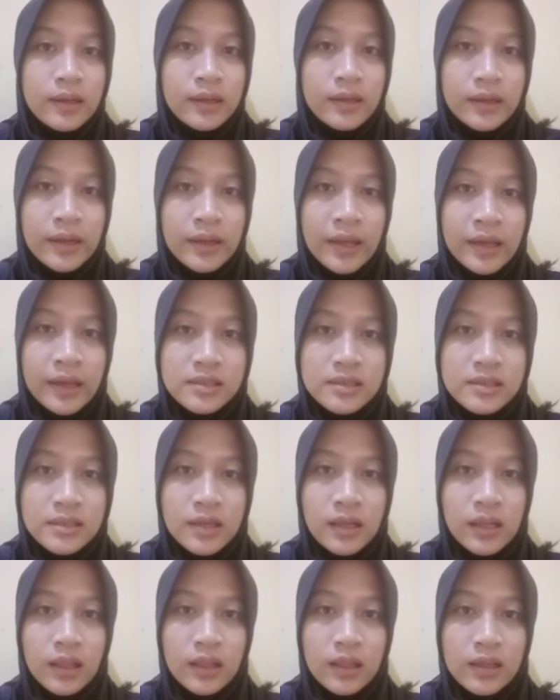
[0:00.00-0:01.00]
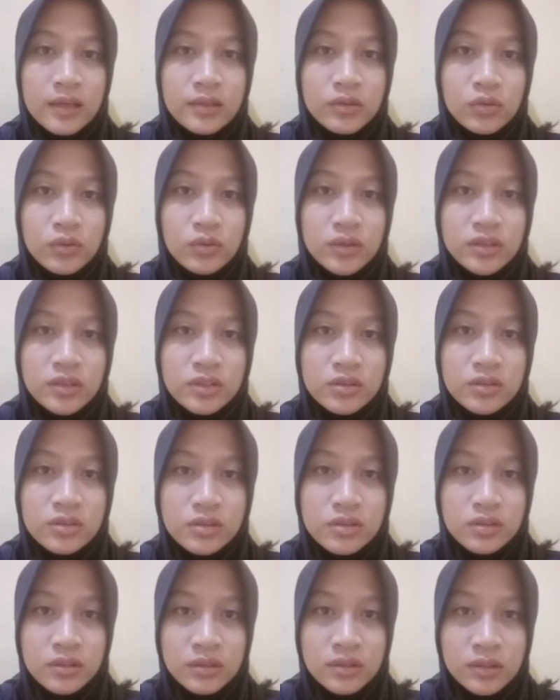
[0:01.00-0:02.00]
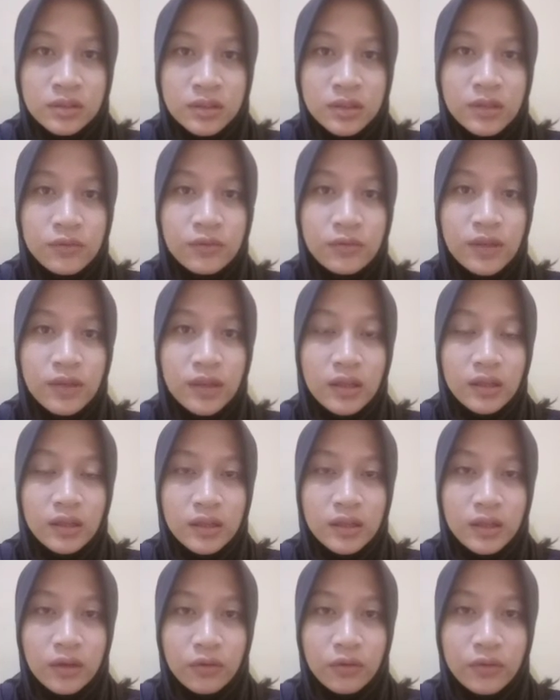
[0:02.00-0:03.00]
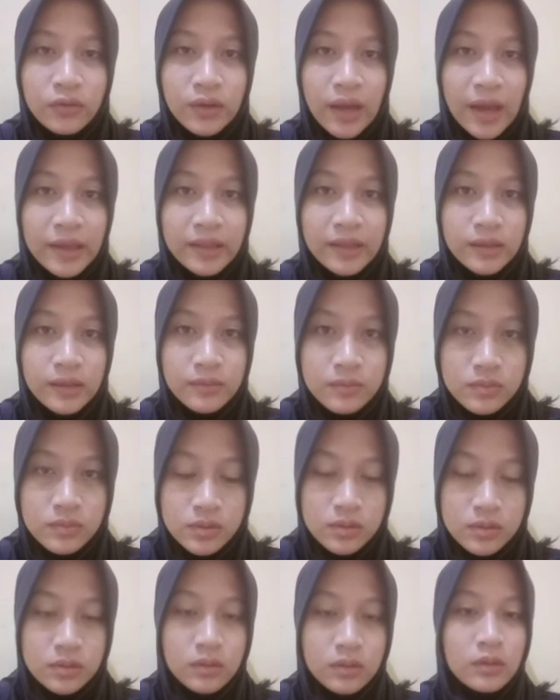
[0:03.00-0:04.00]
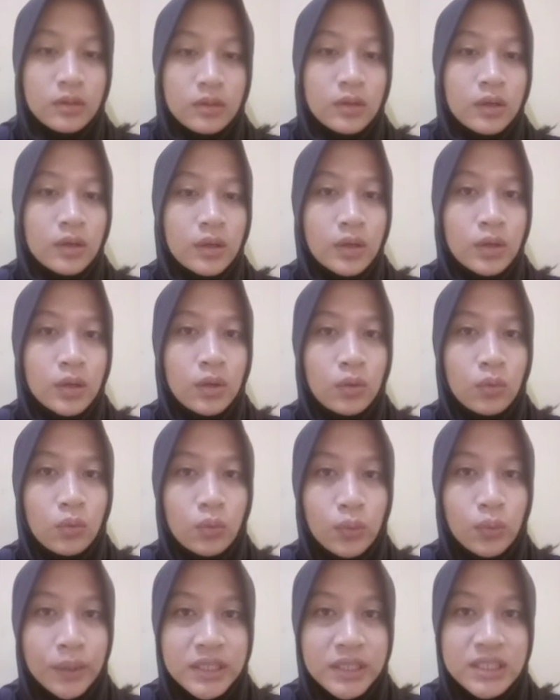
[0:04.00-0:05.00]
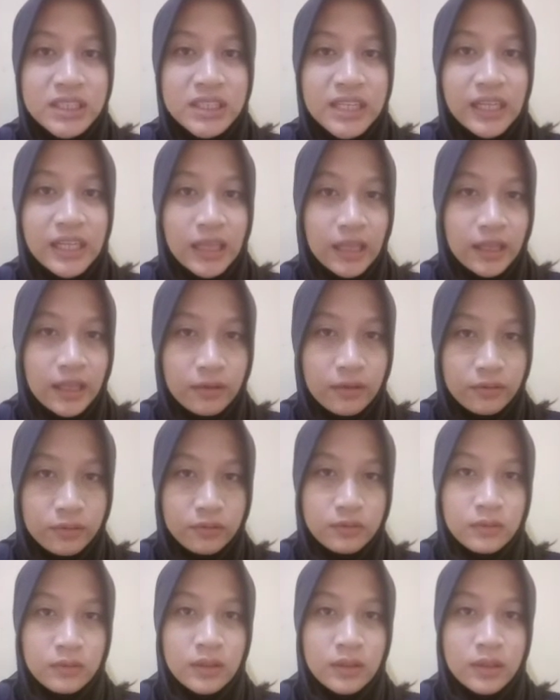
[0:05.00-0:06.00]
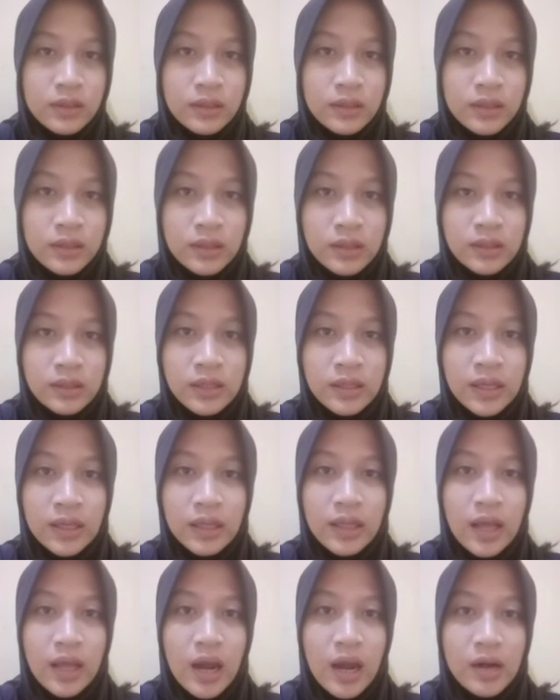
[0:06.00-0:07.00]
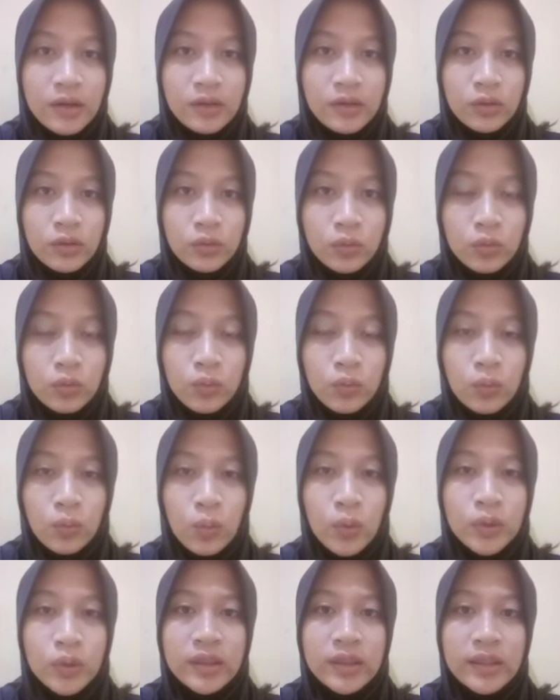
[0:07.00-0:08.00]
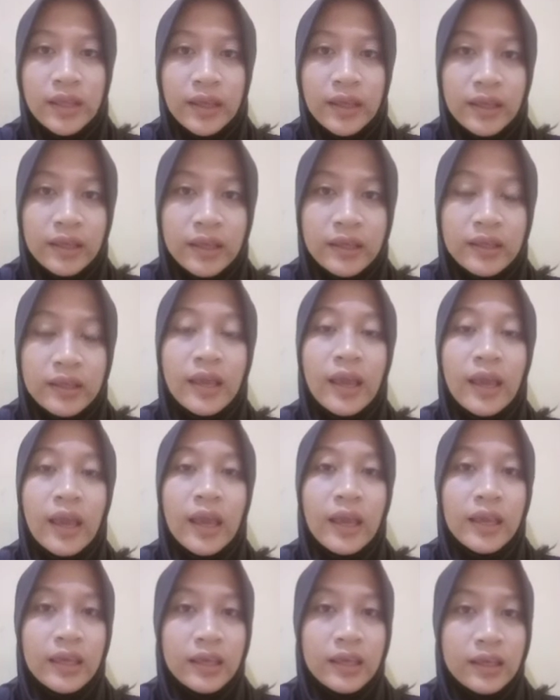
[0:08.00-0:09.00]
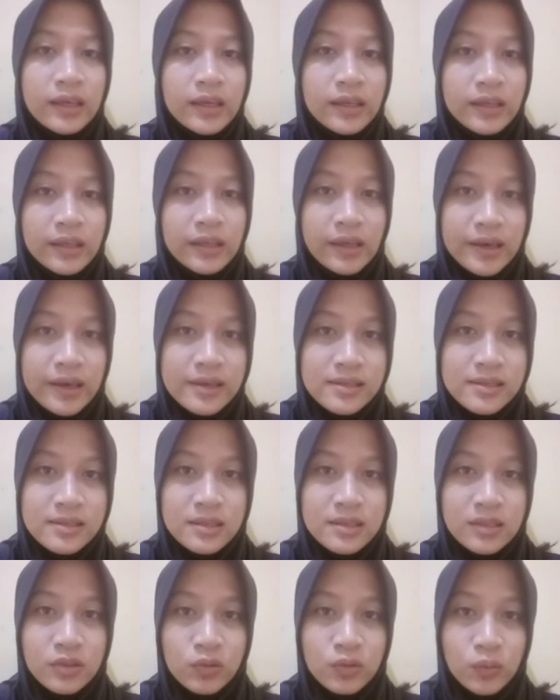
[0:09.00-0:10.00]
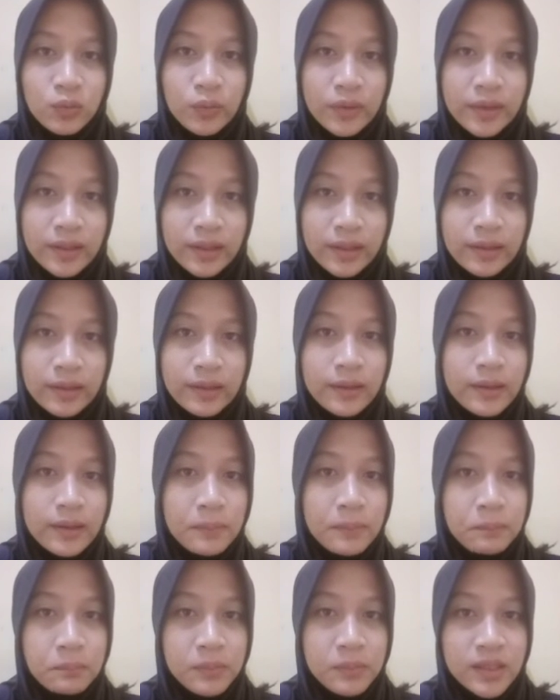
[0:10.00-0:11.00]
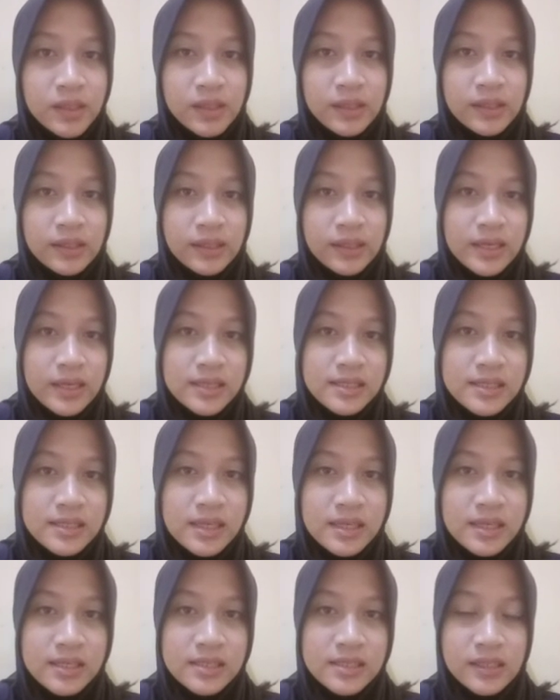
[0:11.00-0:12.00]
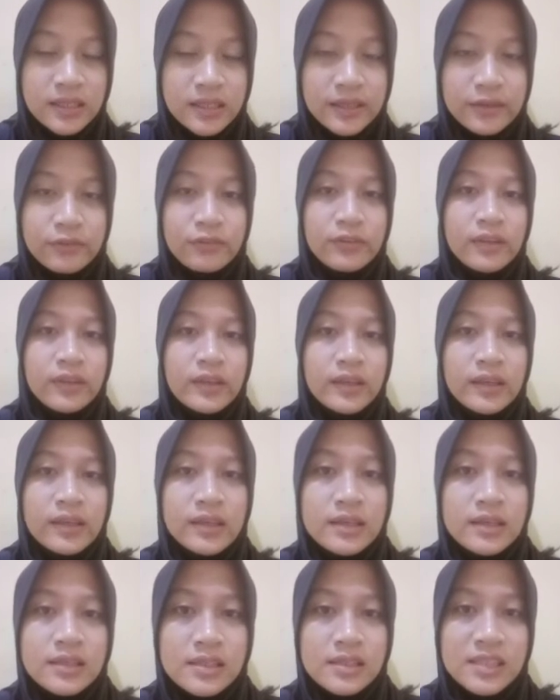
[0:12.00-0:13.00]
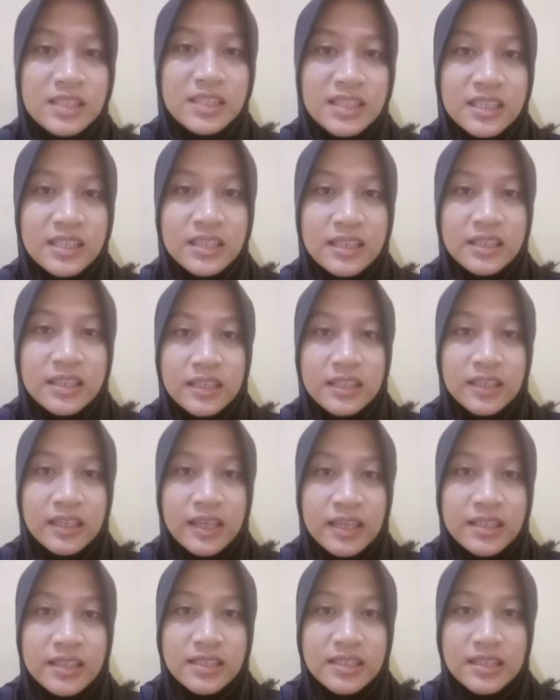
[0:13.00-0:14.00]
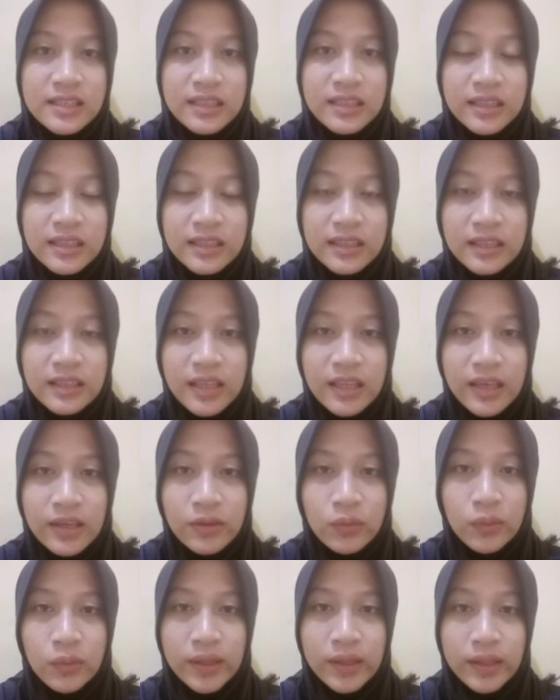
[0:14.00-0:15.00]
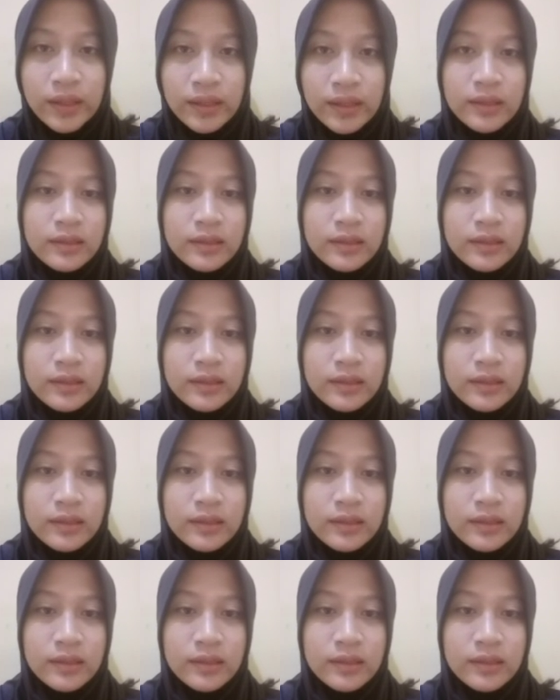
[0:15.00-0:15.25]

Next, learn to adjust the difficulty of the items. When Jake leaves, they'll hire you, won't they? A. Yes, you will. B. Yes, he's leaving. C. Yes, they will.